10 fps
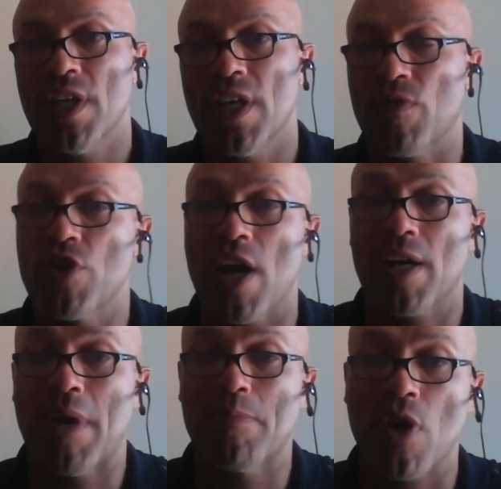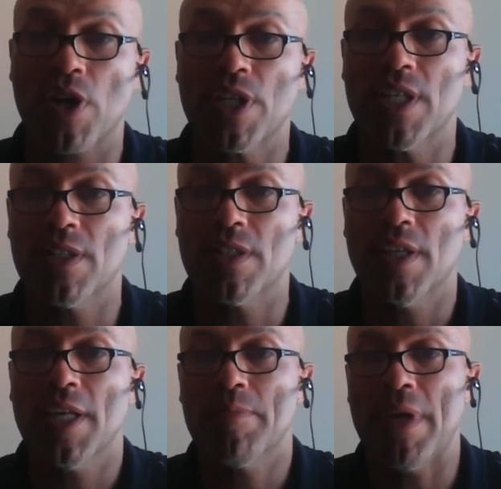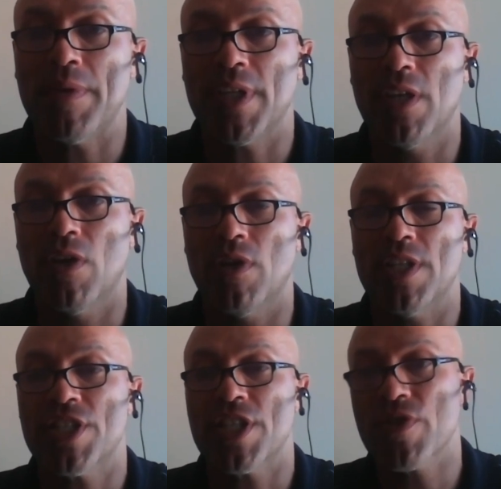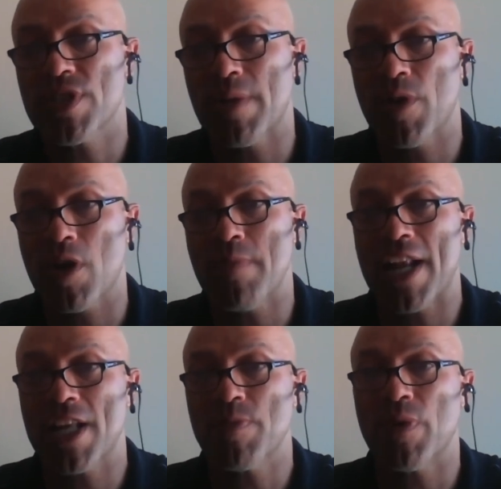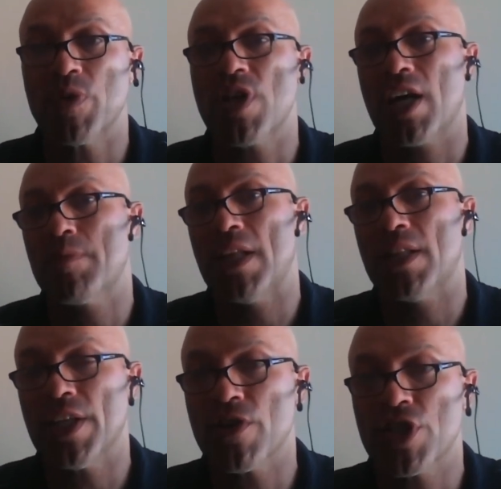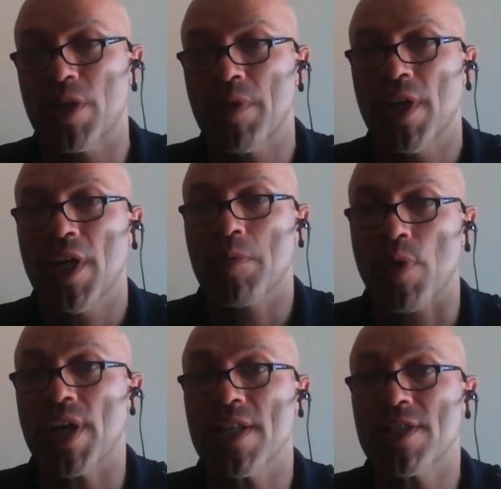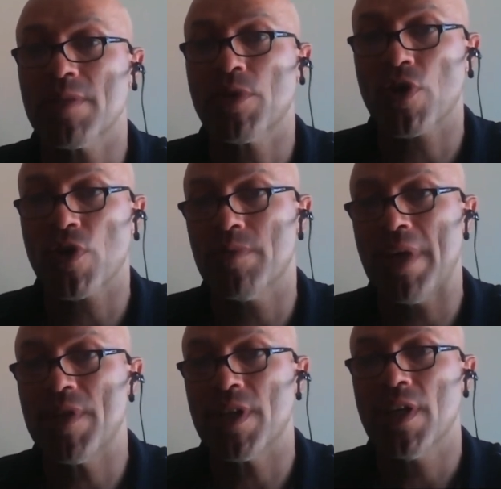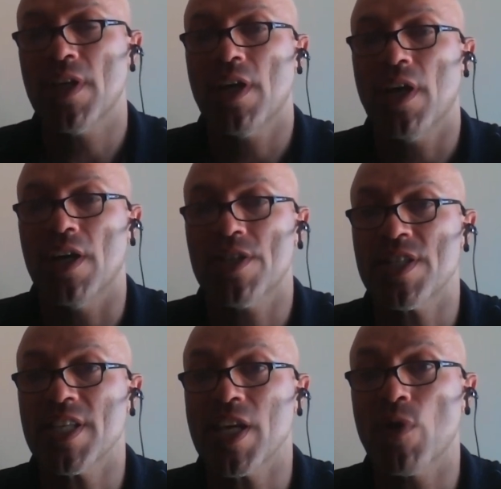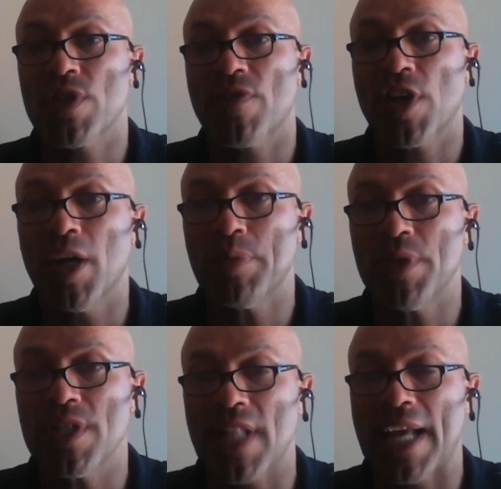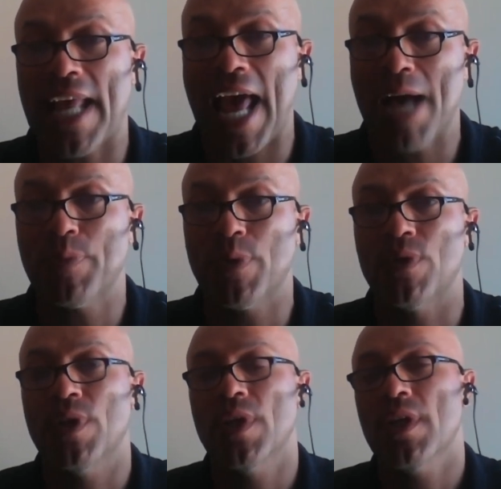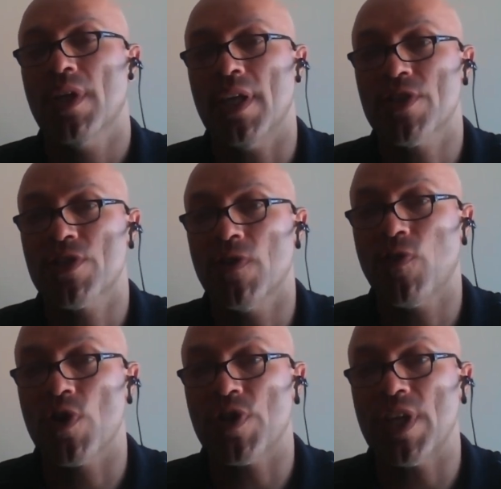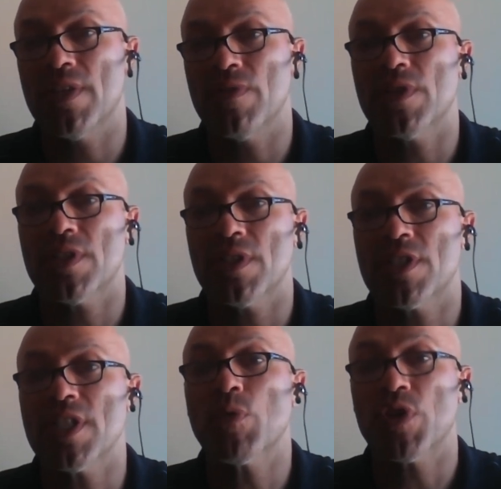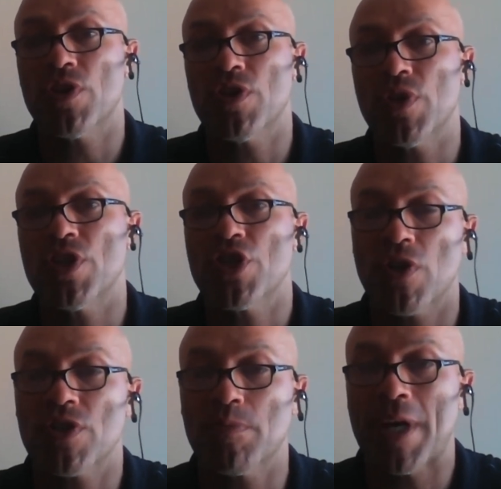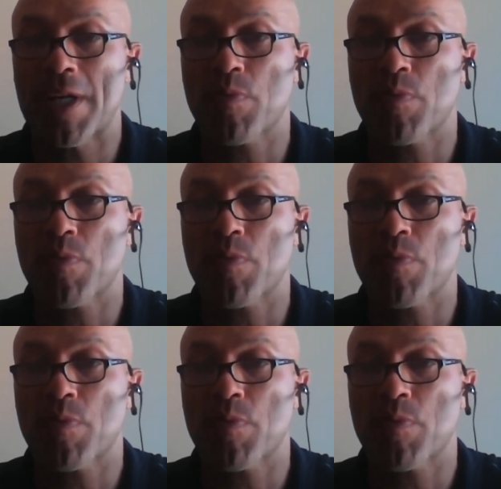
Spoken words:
If we're talking about marketing and maybe, in senior seminar management, we talk about leadership, bringing in some current maybe CEOs of companies like Apple and so forth and see what they're doing and show some best